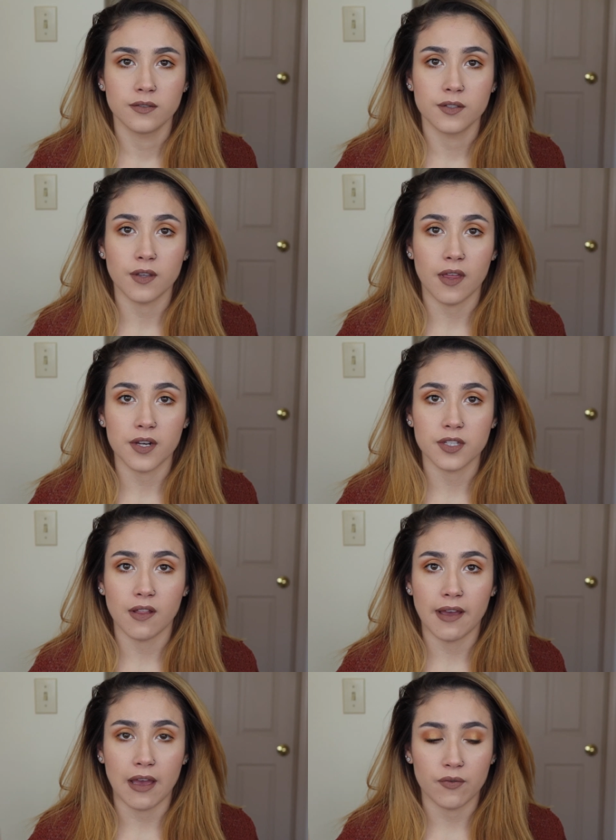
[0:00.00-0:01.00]
So that is
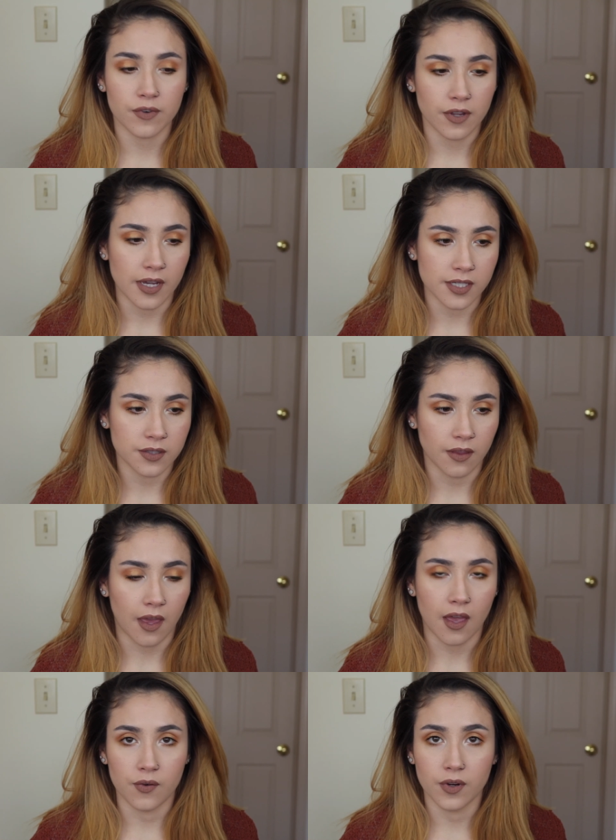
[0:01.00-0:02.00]
all I have for you guys
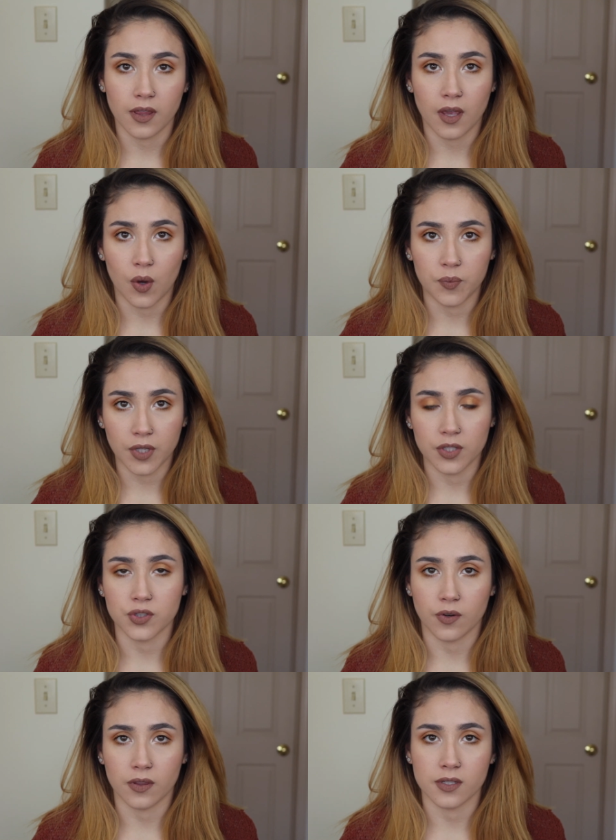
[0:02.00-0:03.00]
today. I really hope you
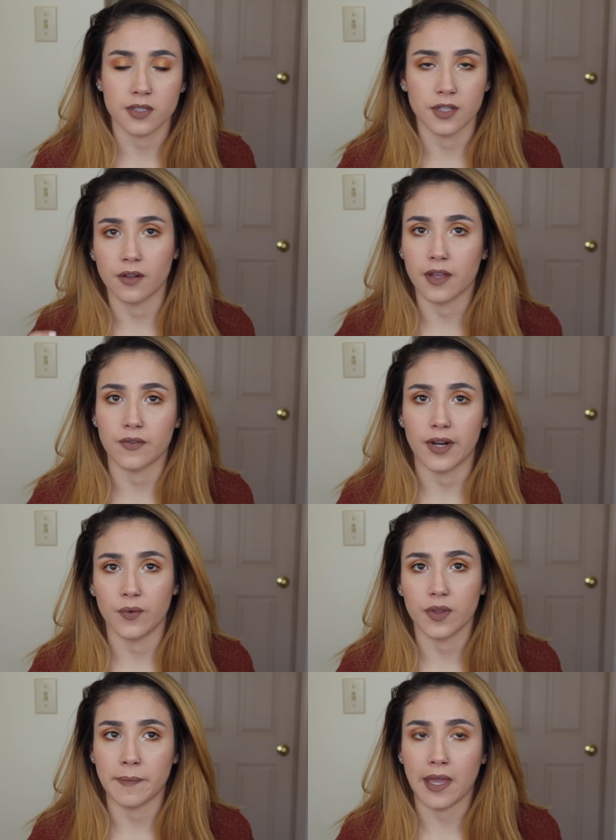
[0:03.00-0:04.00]
enjoyed this little get ready
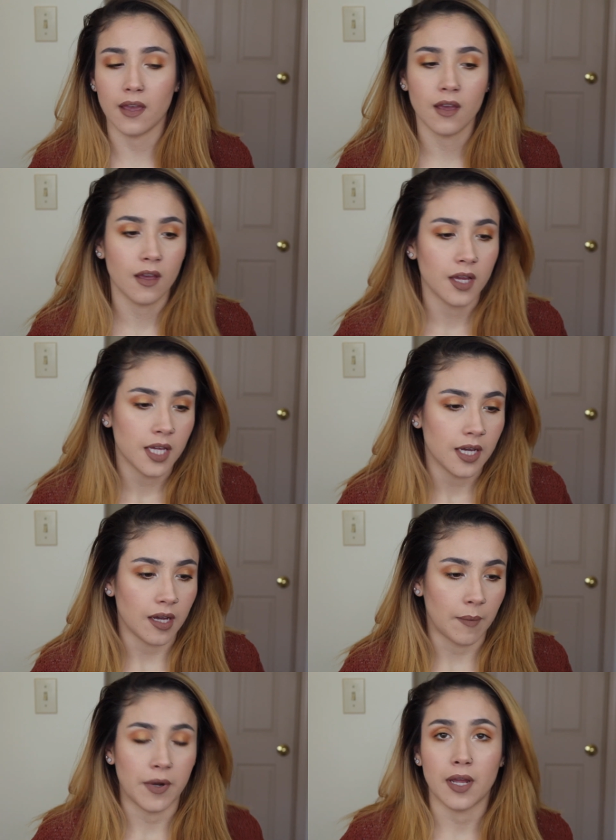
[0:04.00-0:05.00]
with me.
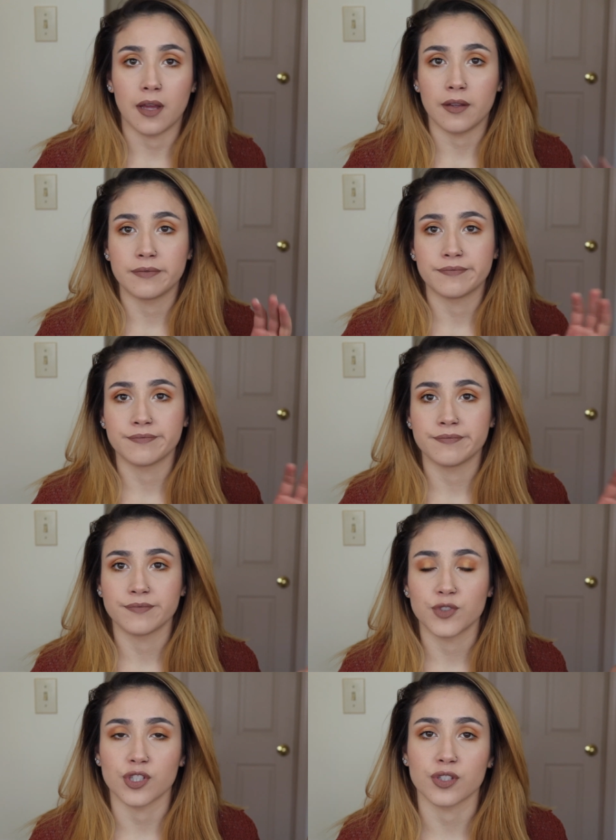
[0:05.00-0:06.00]
I'm gonna
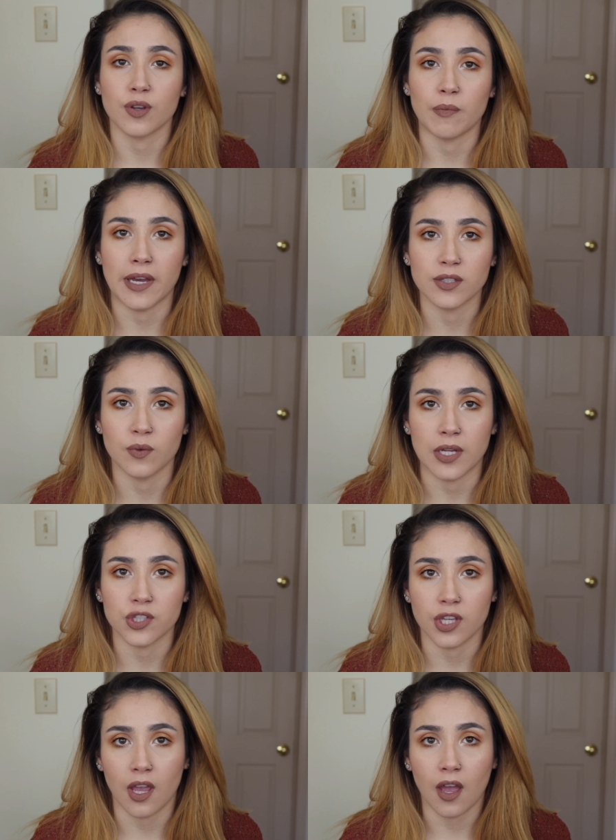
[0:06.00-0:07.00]
just go back to
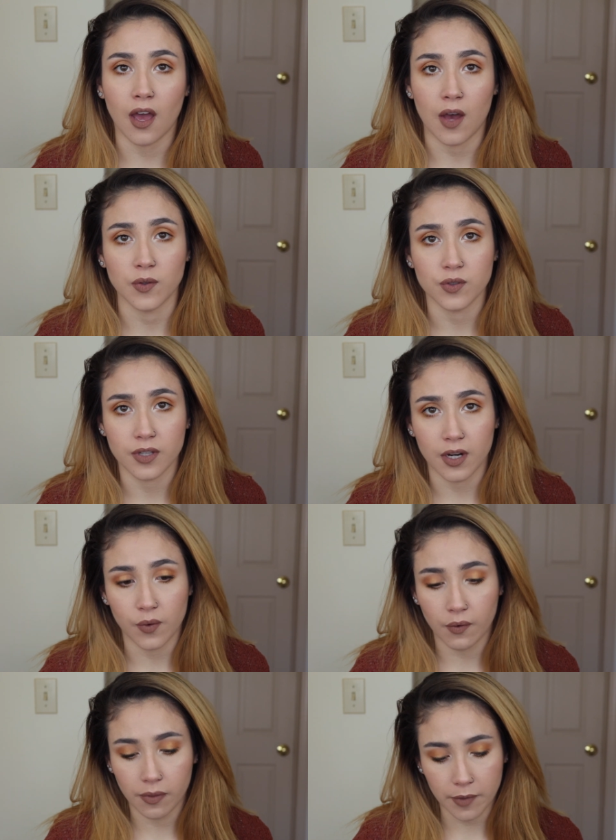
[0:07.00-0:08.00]
watching How to Get
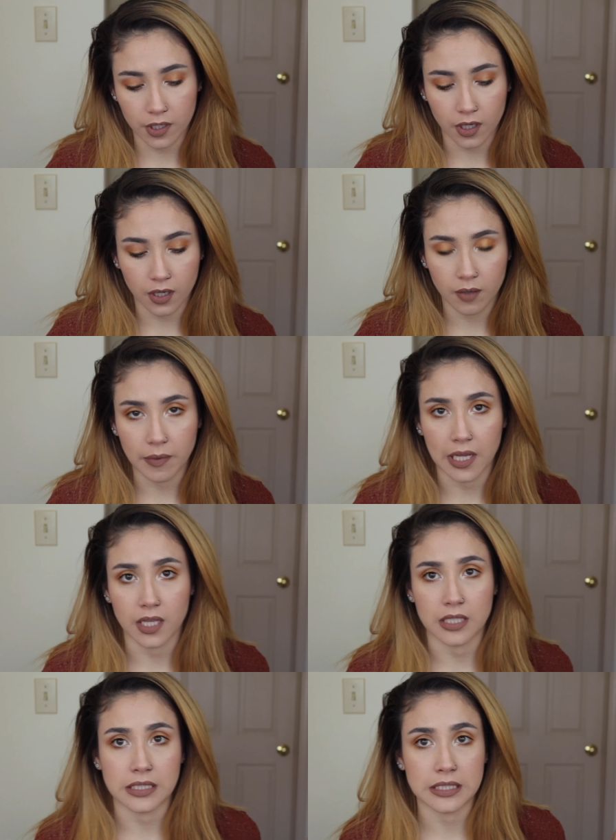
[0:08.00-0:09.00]
Away with Murder
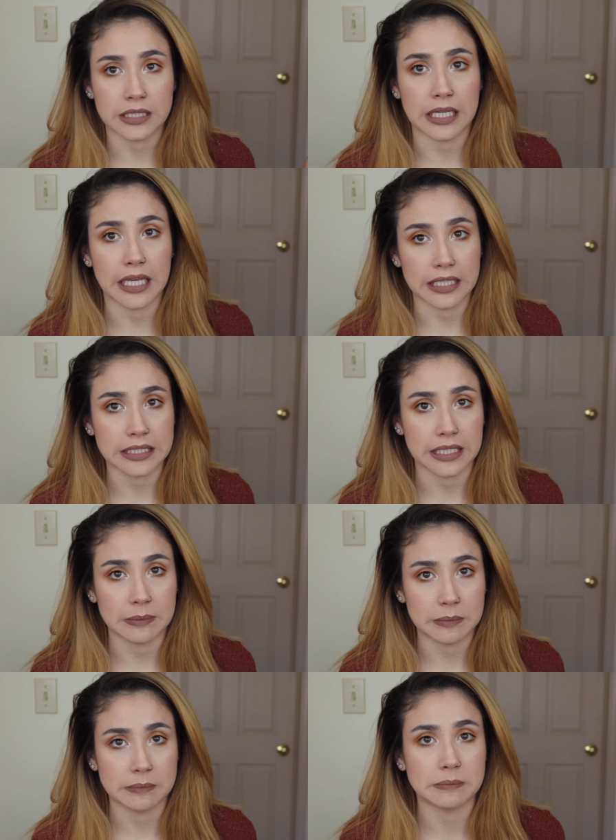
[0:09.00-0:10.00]
because I can't stop.
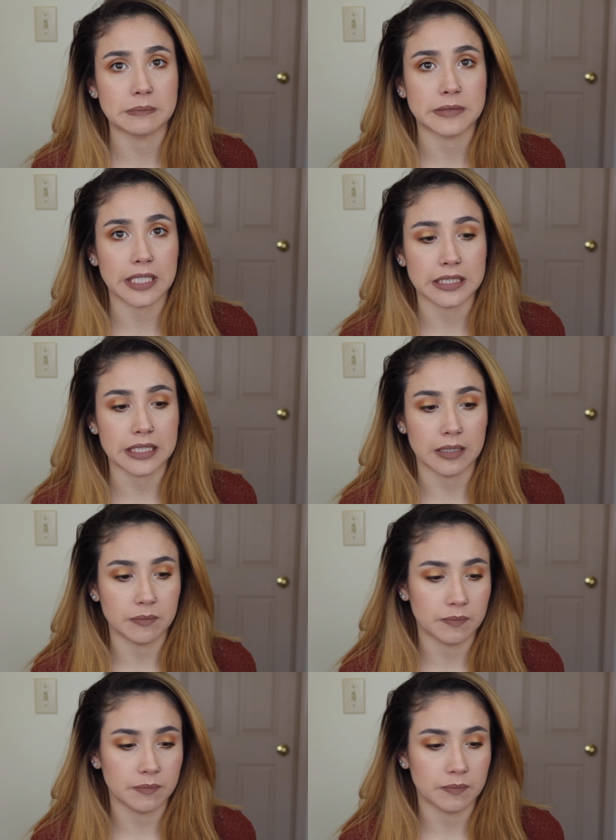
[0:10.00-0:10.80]
I can't stop.